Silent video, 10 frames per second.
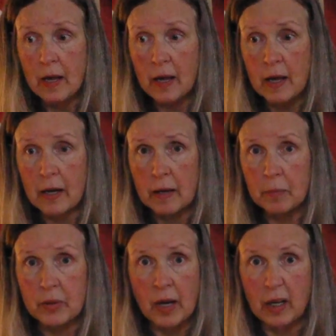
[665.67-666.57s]
And
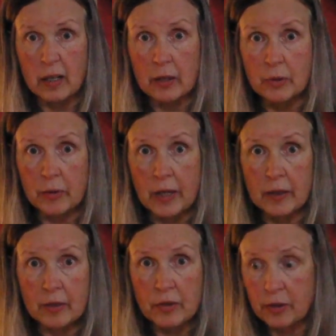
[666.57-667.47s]
I'm not going to do
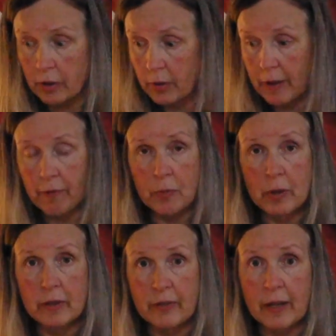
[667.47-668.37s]
that this year.
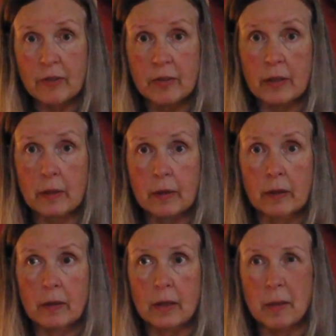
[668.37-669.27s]
Everyone is actually
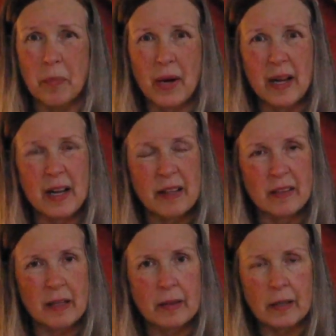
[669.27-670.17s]
going to buy, I
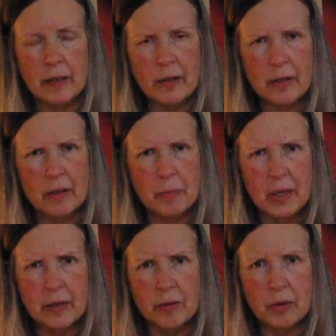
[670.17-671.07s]
think they're going to
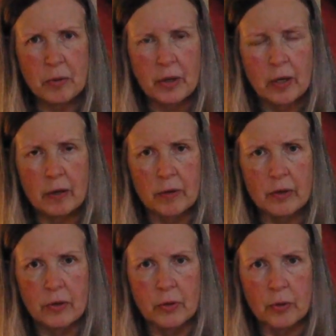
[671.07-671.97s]
buy their own yarn
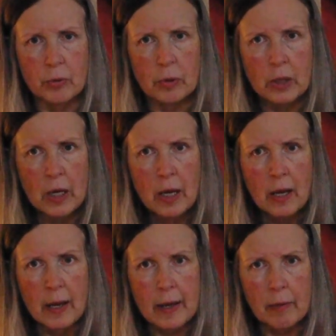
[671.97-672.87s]
to do.
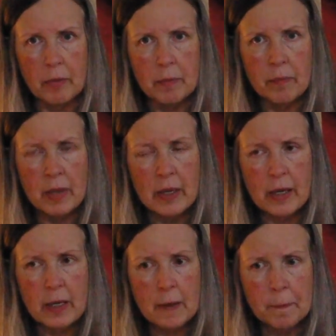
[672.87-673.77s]
And
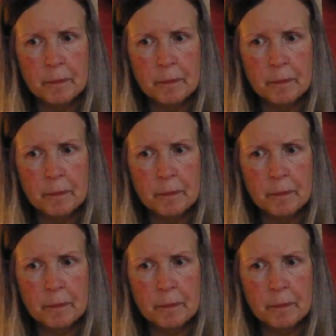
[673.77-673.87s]
we